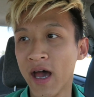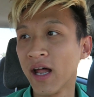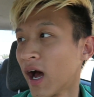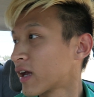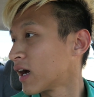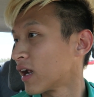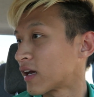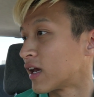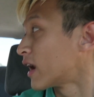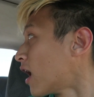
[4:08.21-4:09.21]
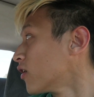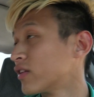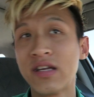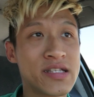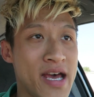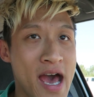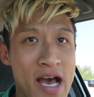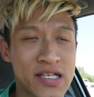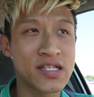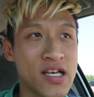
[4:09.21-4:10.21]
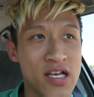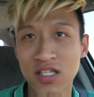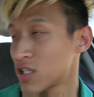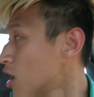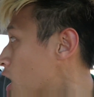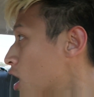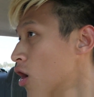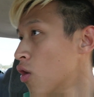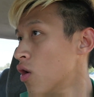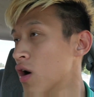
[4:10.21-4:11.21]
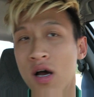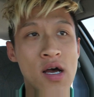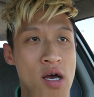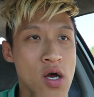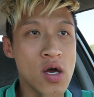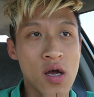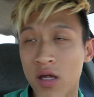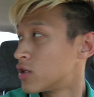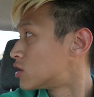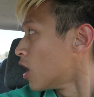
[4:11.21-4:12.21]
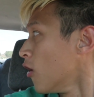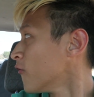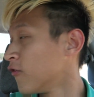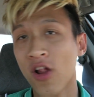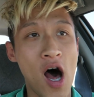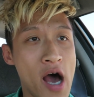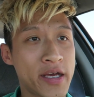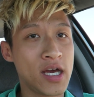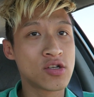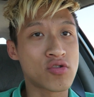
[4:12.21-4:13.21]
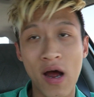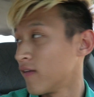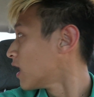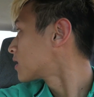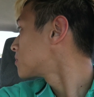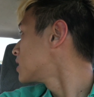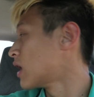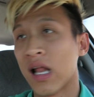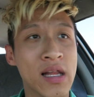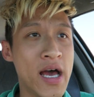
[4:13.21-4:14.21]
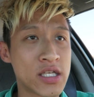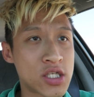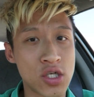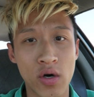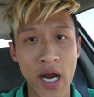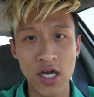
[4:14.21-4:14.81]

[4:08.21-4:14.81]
and I gotta get out of this exit, so don't vlog and drive like me unless you're